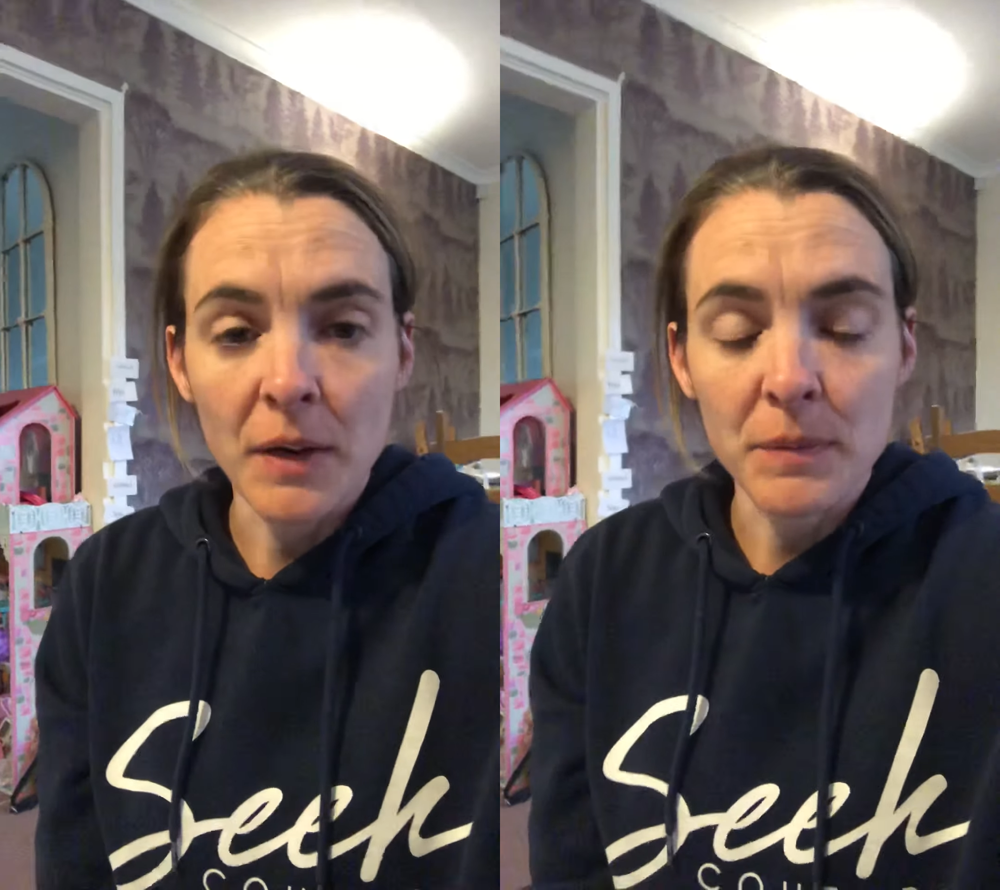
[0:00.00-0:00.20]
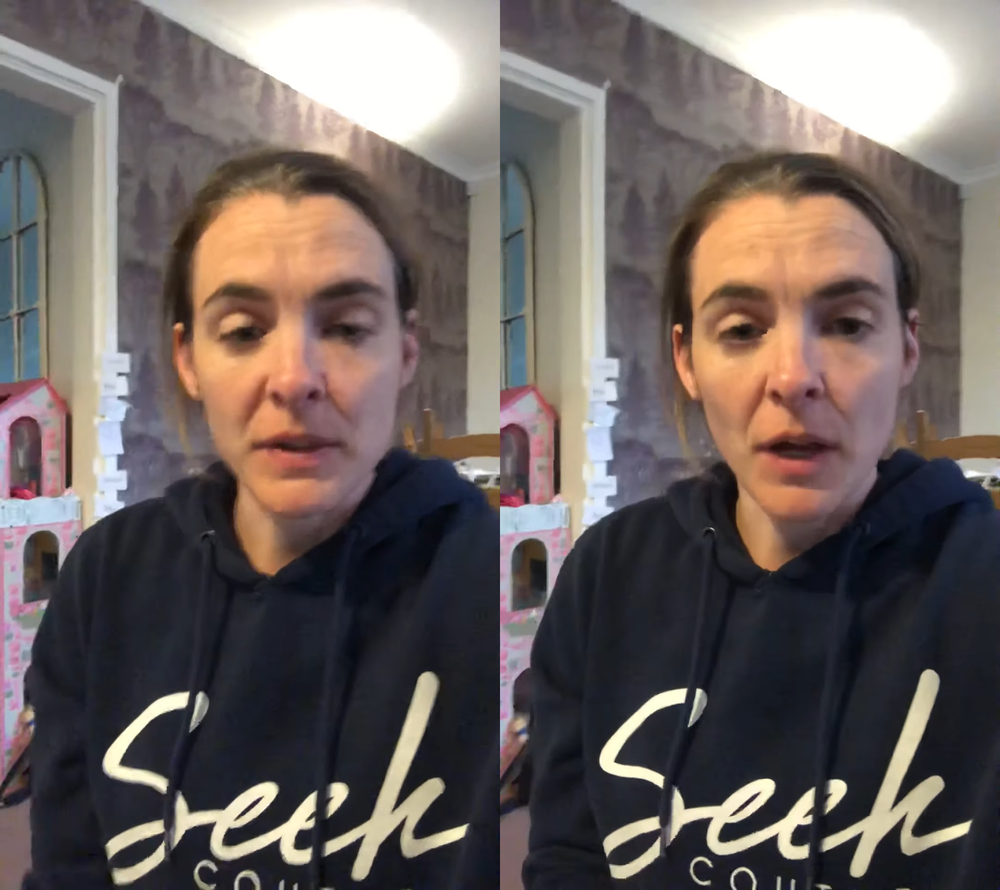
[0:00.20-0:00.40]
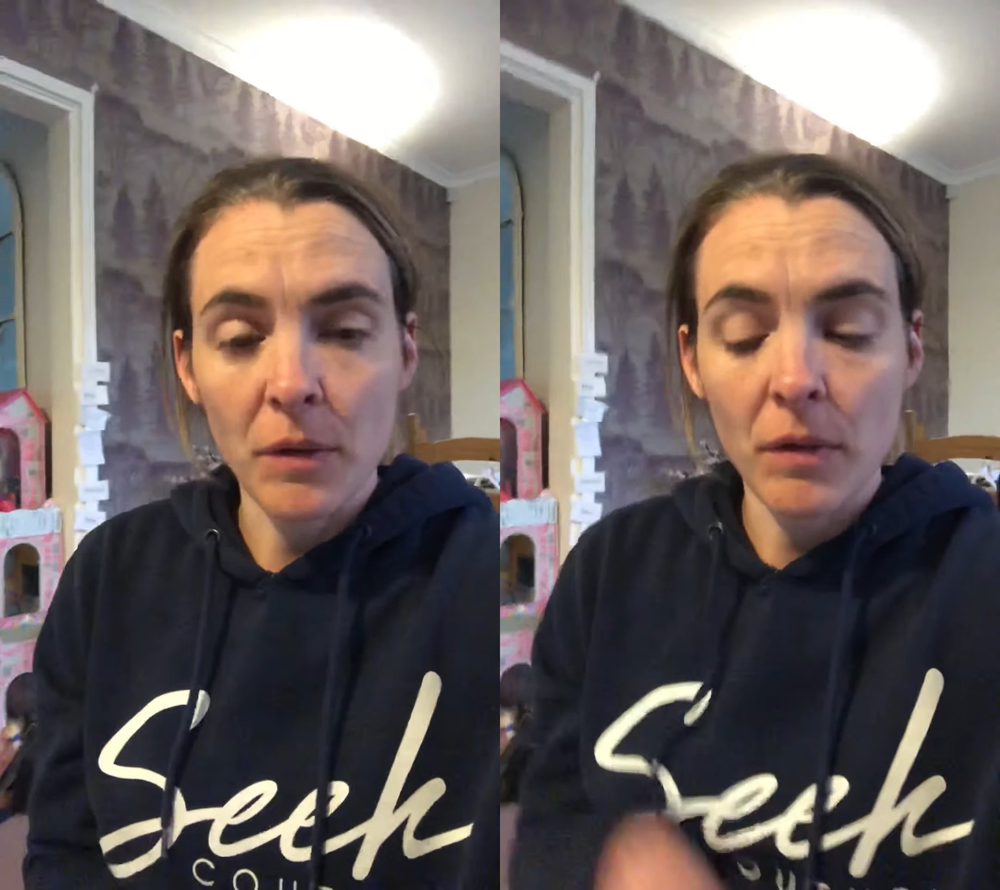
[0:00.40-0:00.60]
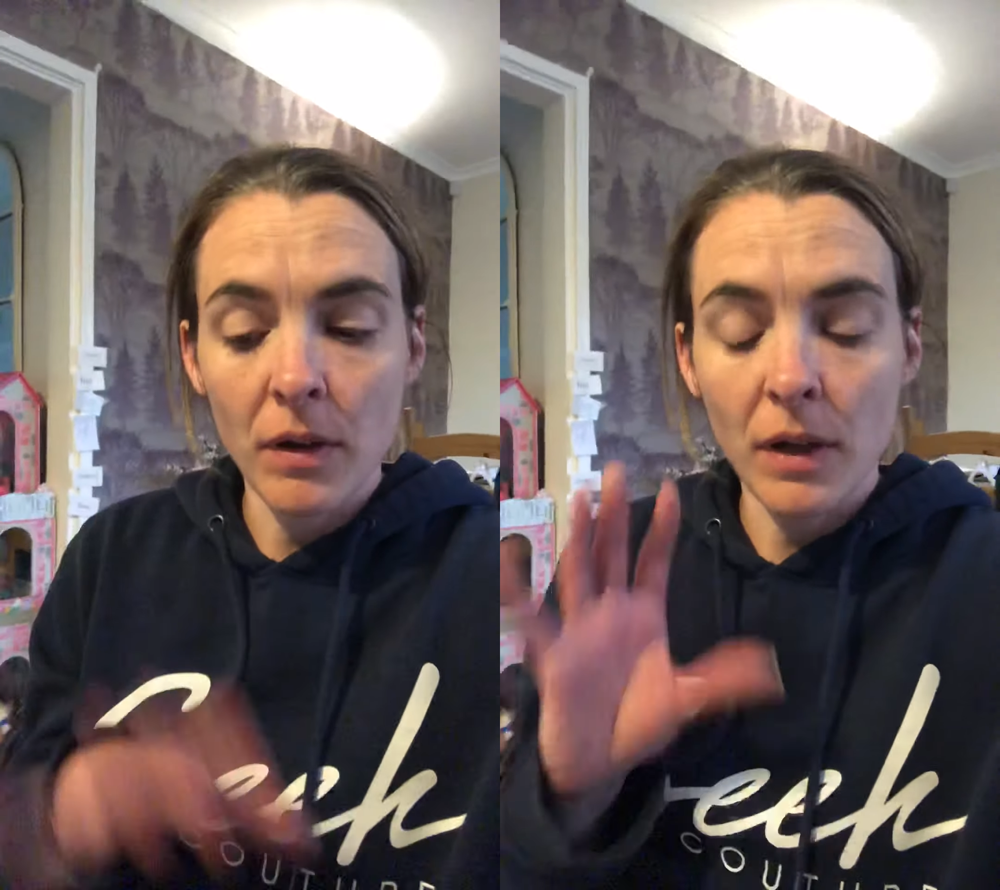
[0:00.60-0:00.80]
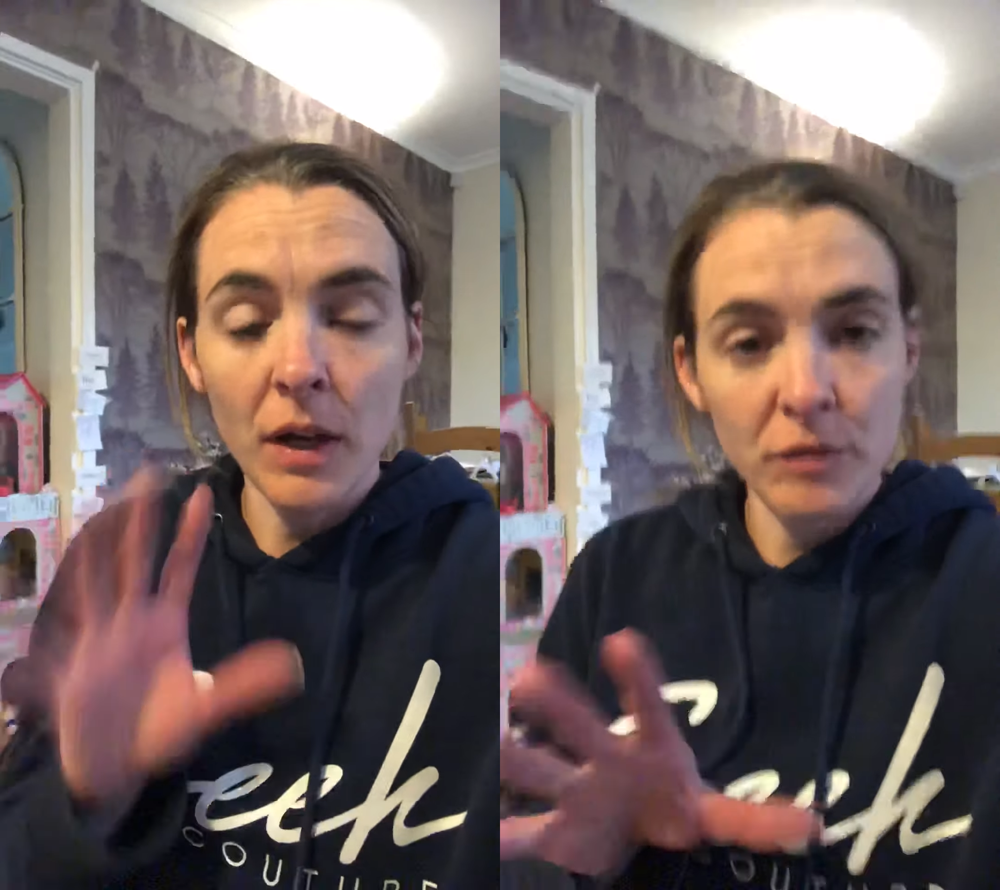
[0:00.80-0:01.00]
So
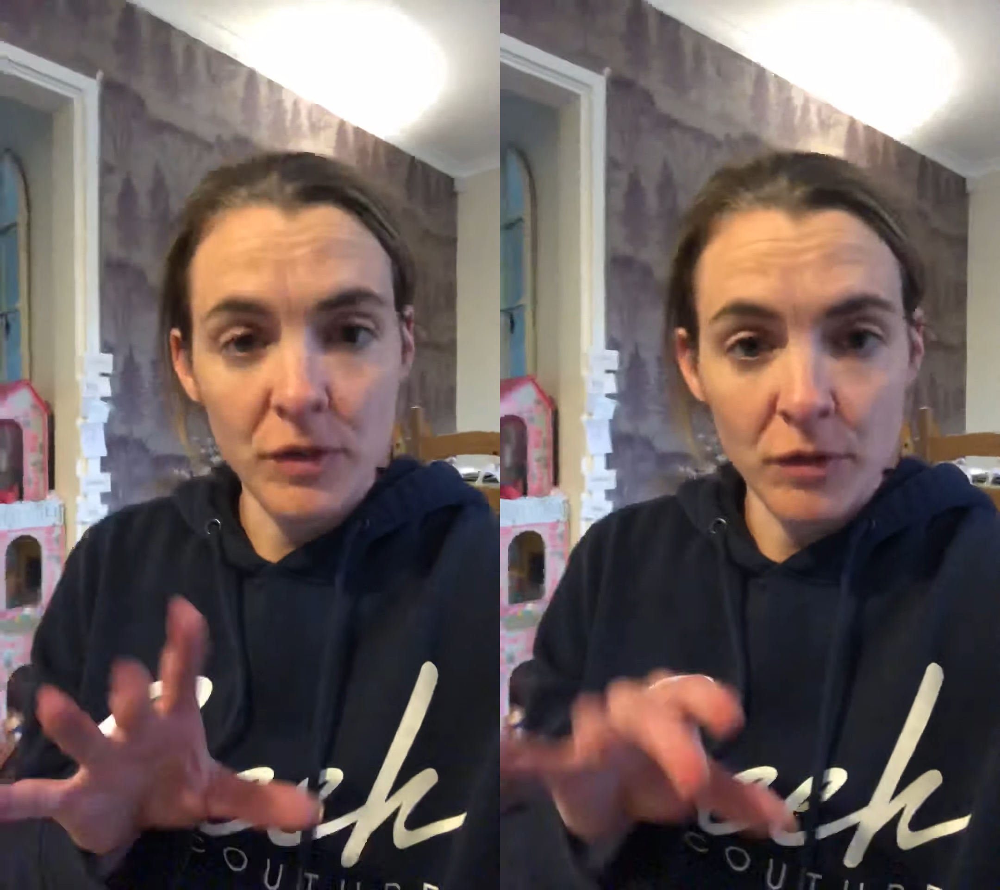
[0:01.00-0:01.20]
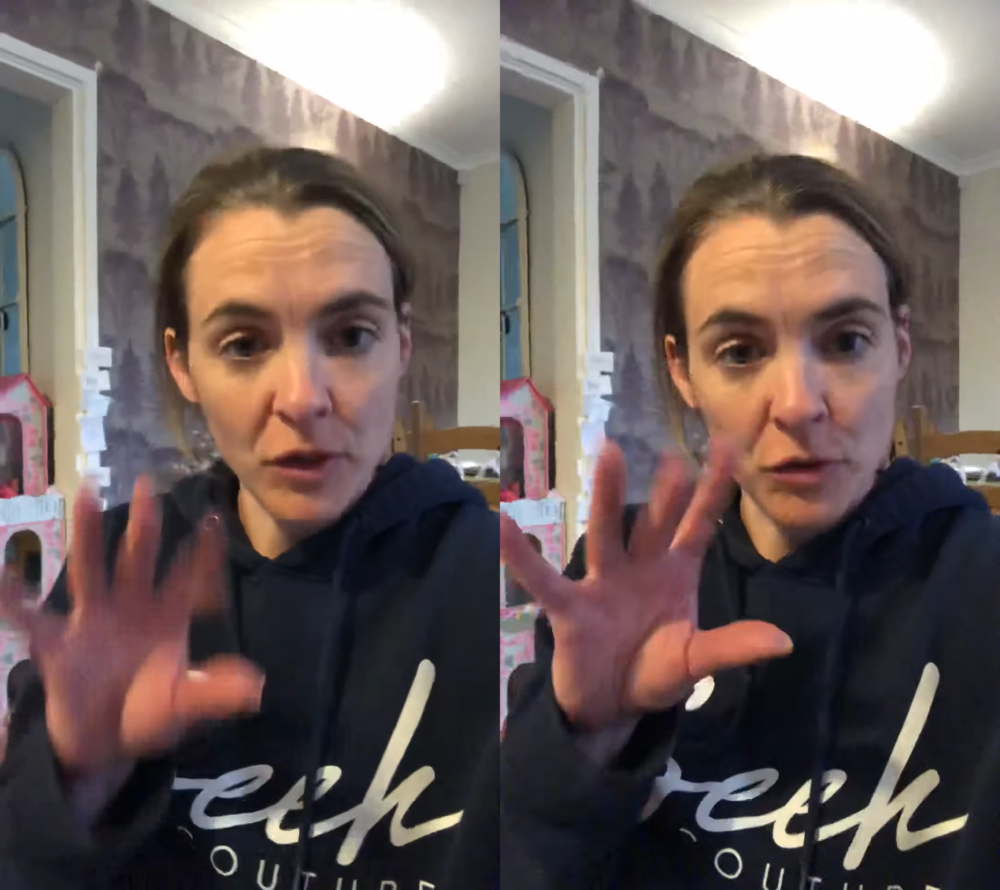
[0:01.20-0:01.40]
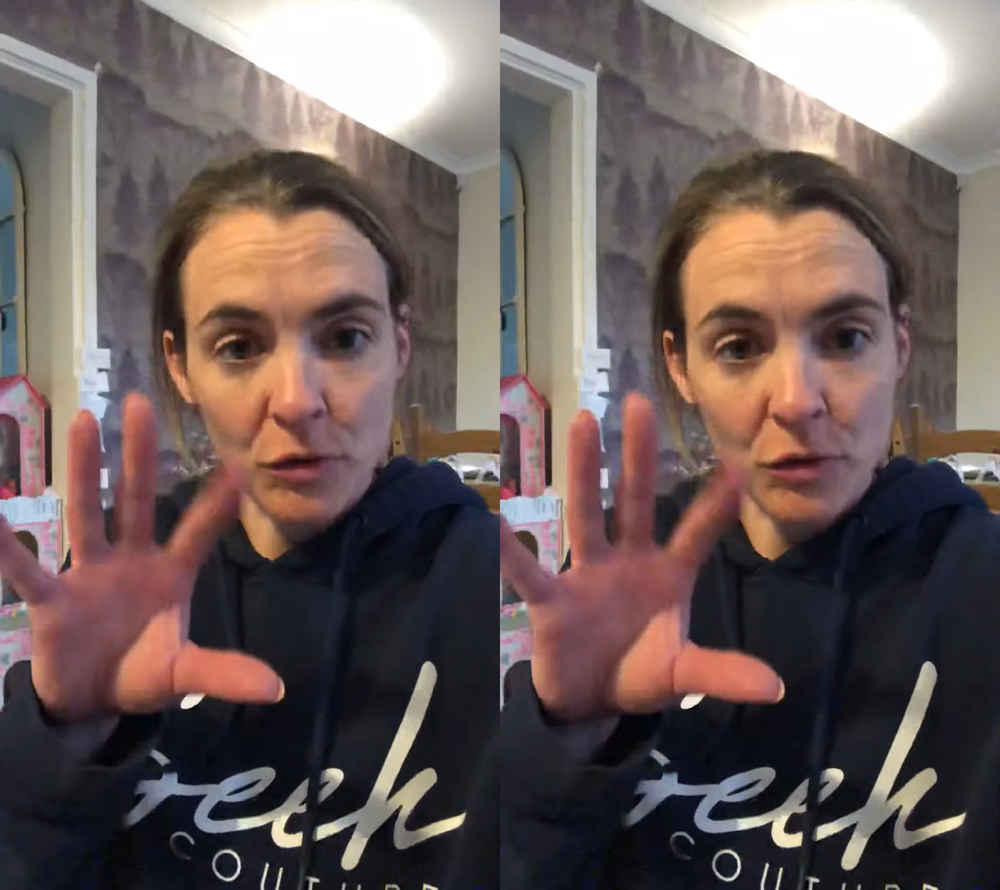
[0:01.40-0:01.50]
after you've done your